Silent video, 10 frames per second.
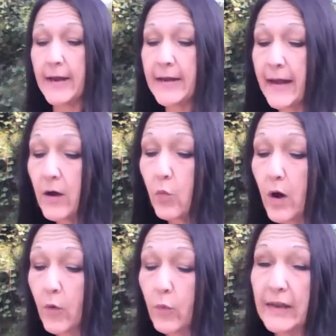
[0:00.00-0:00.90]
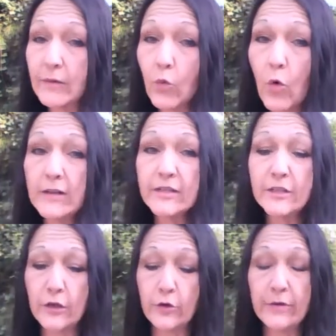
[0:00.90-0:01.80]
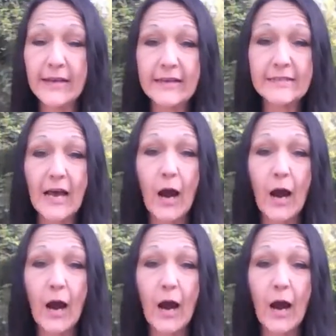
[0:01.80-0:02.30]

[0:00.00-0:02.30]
now what we want to do is